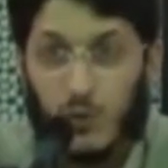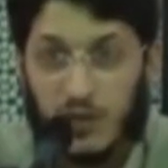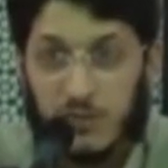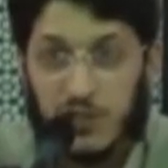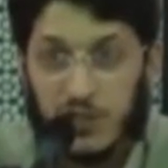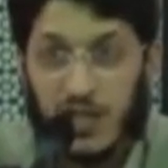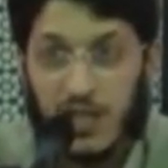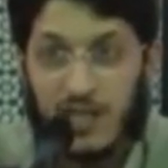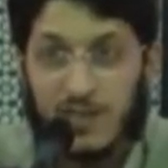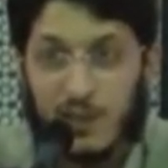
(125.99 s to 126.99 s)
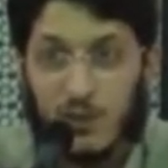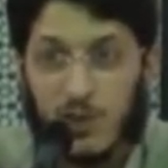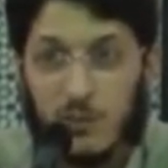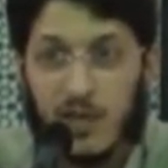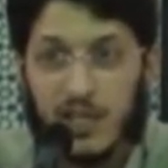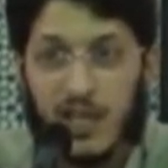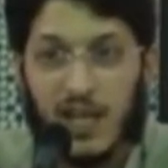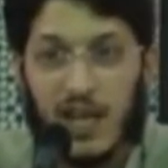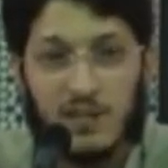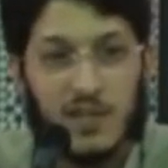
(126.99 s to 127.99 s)
You want Bashar al-Assad to
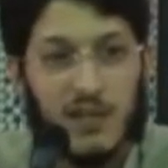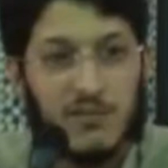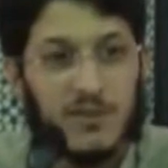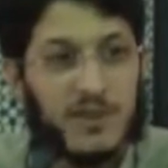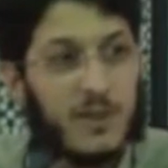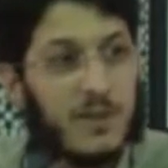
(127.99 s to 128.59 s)
liberate Al-Aqsa?